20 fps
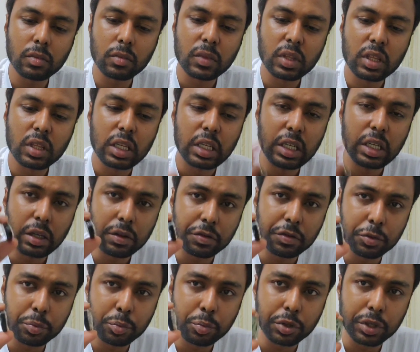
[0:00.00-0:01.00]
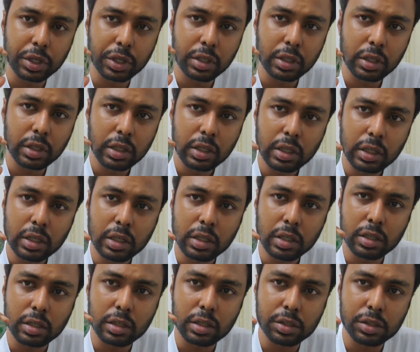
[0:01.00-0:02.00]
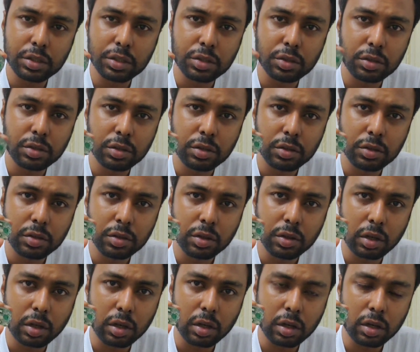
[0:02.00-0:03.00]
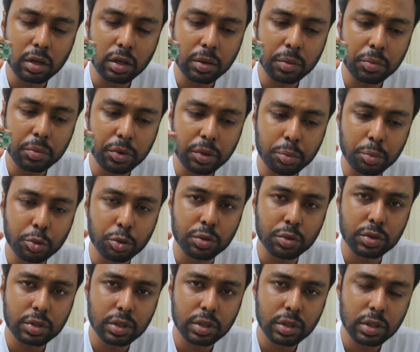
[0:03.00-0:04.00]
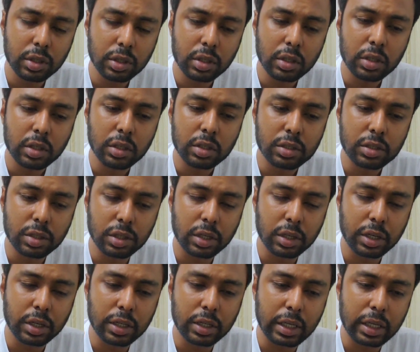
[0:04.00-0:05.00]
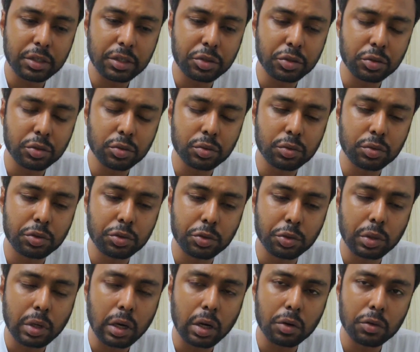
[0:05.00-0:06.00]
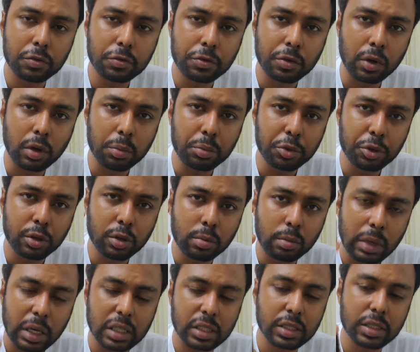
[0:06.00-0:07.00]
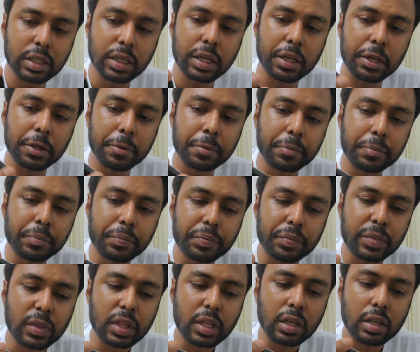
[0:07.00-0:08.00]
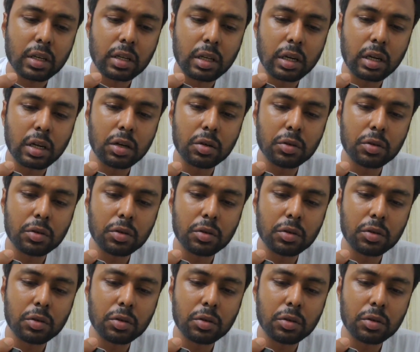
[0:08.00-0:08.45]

you have to put in this uh, remote circuit that you took out from your master key. Now